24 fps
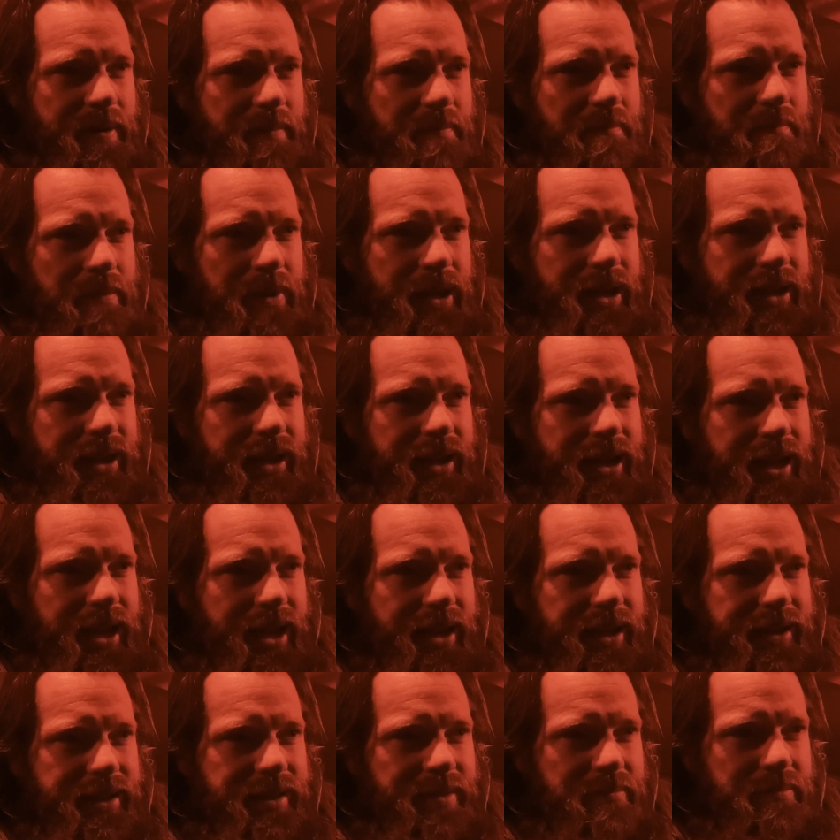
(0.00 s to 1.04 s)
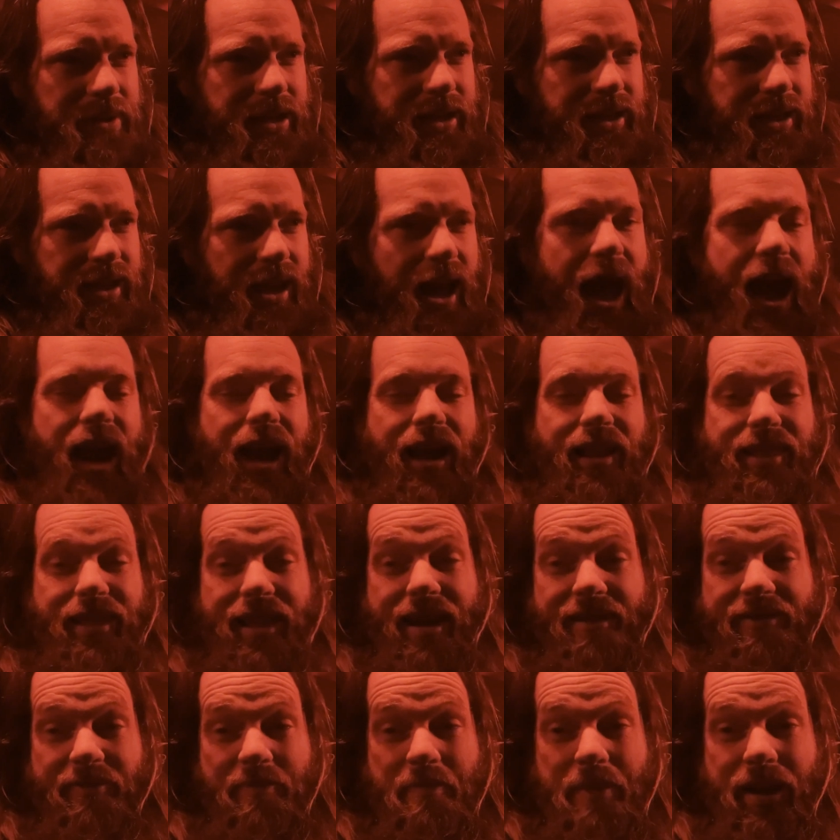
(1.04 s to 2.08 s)
Monday night to Monday. I
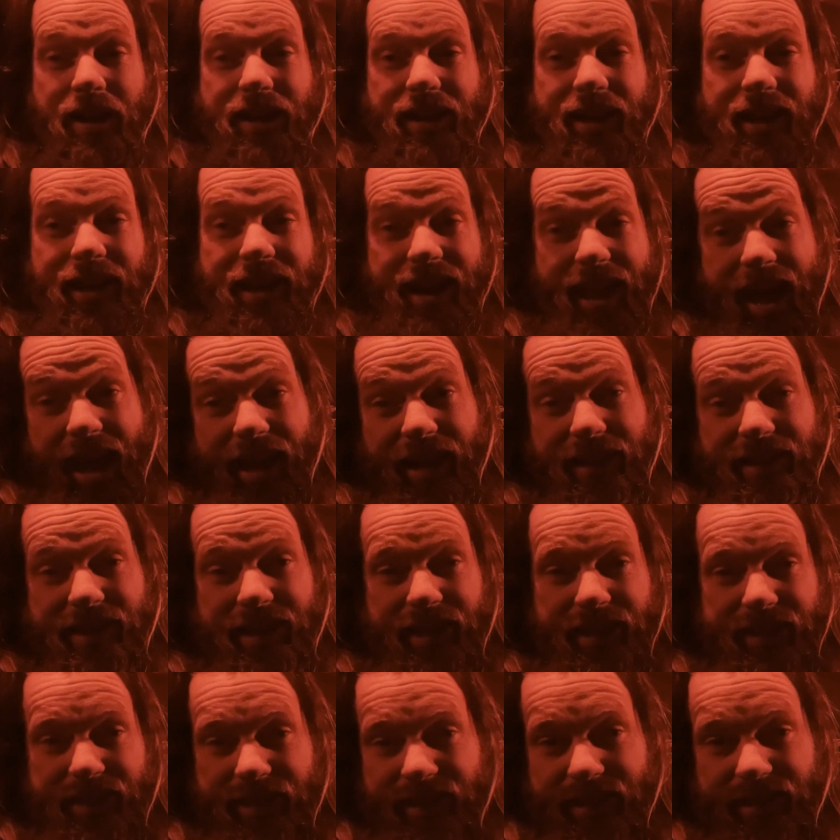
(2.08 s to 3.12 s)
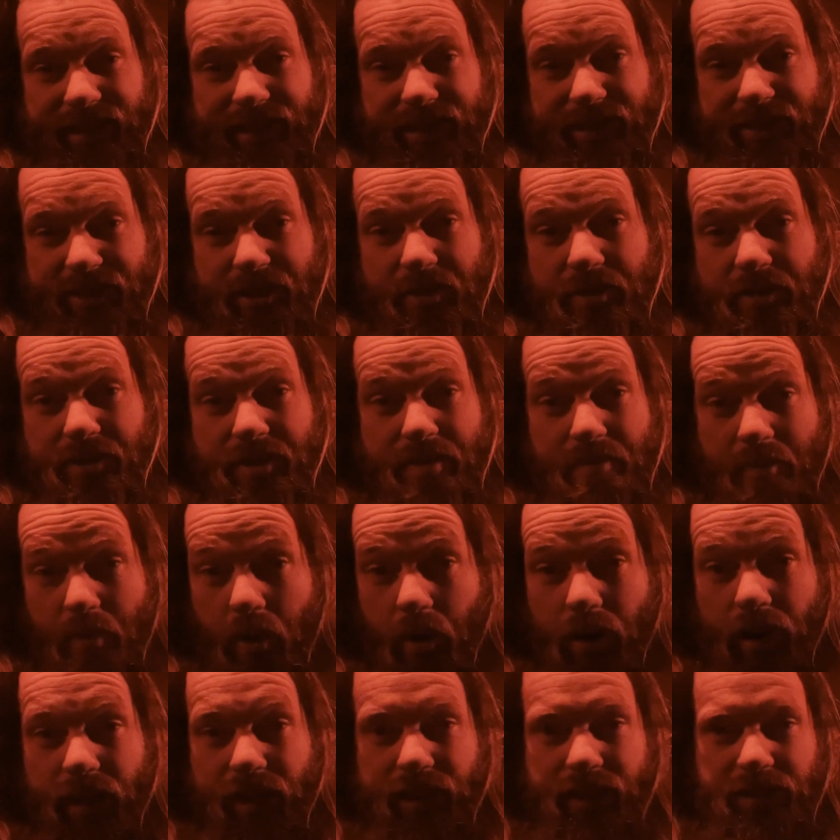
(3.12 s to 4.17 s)
left Monday night, technically, or Tuesday
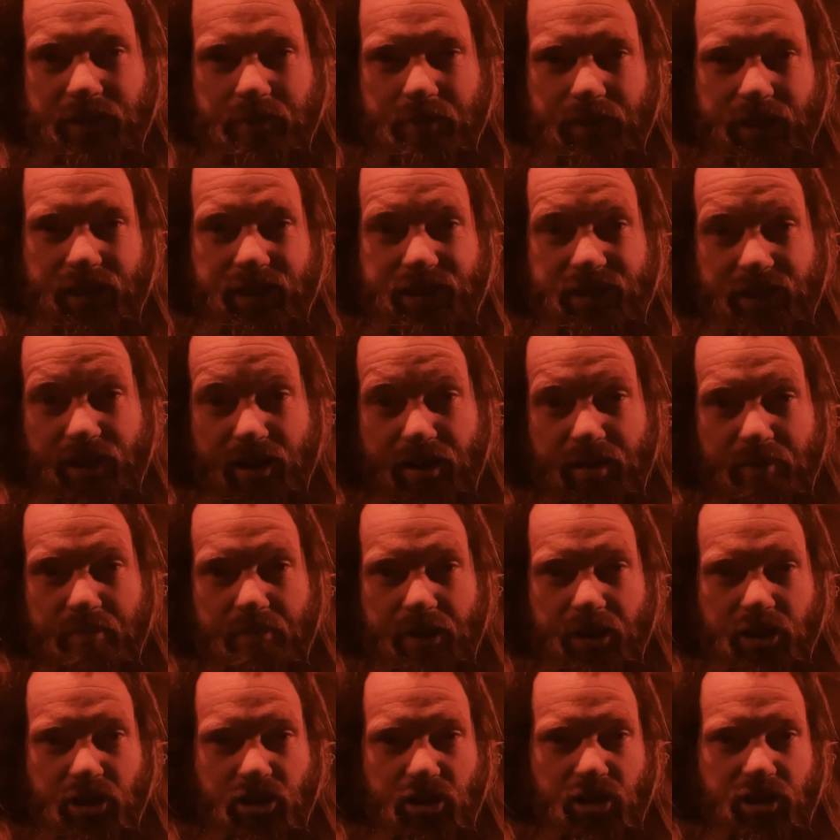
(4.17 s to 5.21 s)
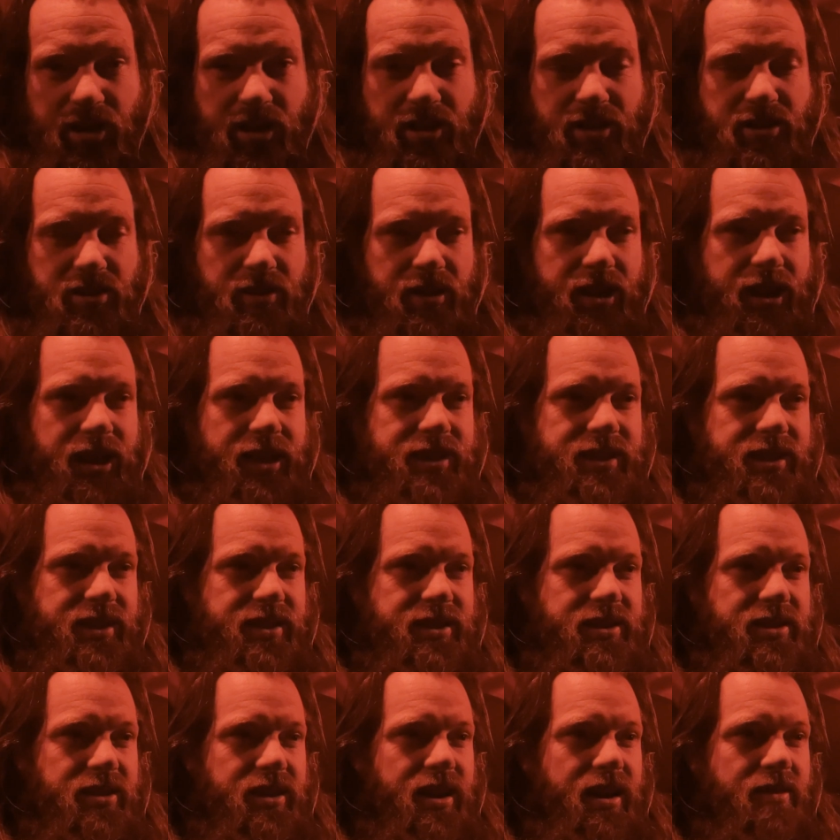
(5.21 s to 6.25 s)
morning is when I started my journey. So I guess I
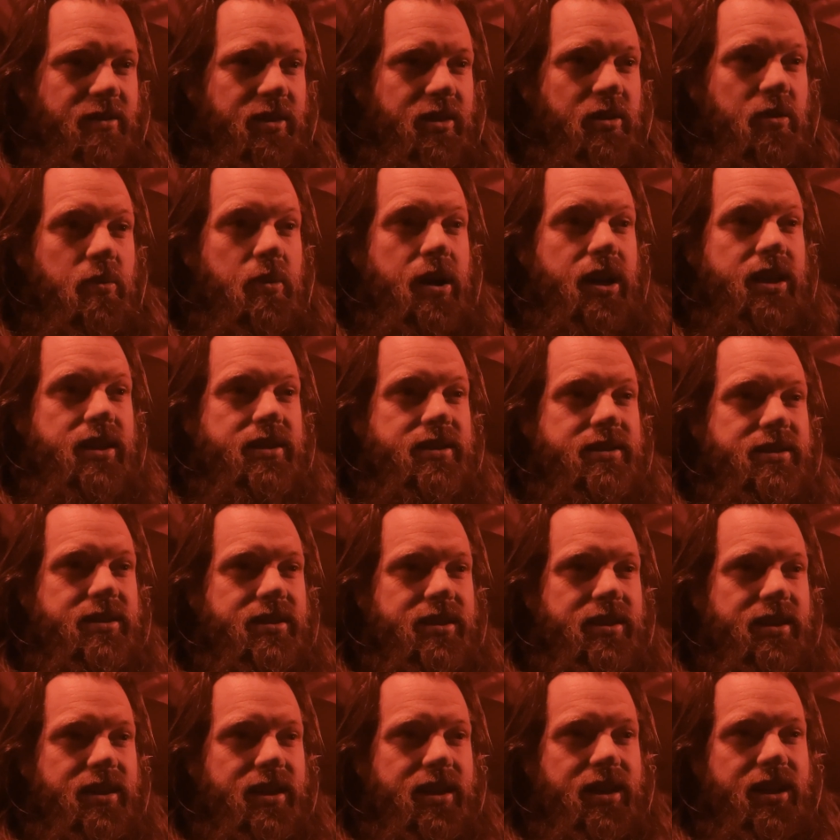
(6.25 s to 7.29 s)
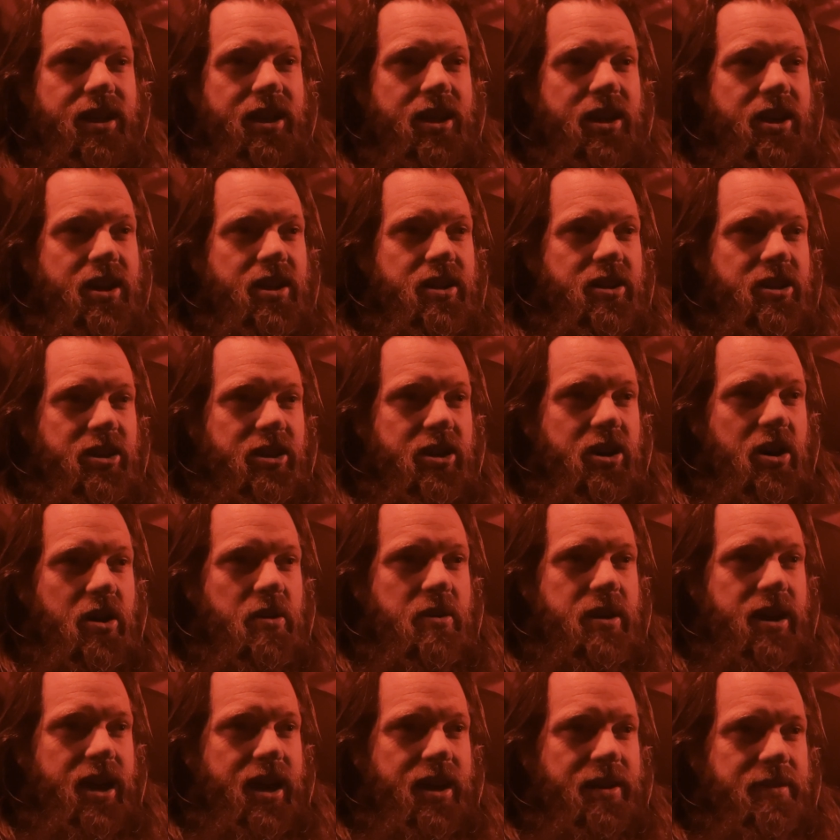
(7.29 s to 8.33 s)
still have a little ways to go
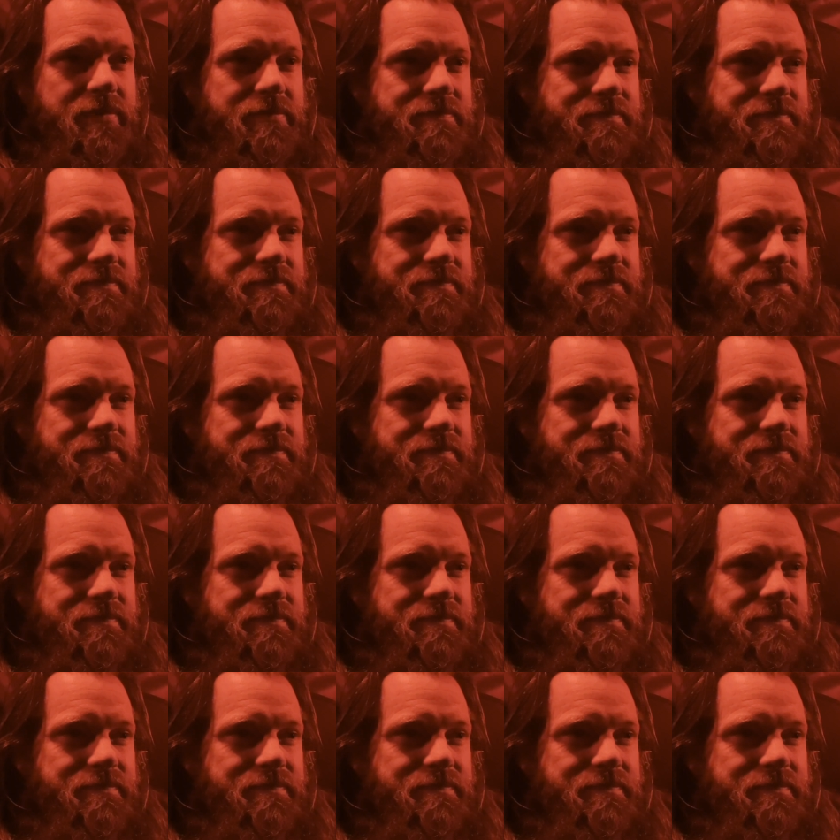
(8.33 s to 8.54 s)
yet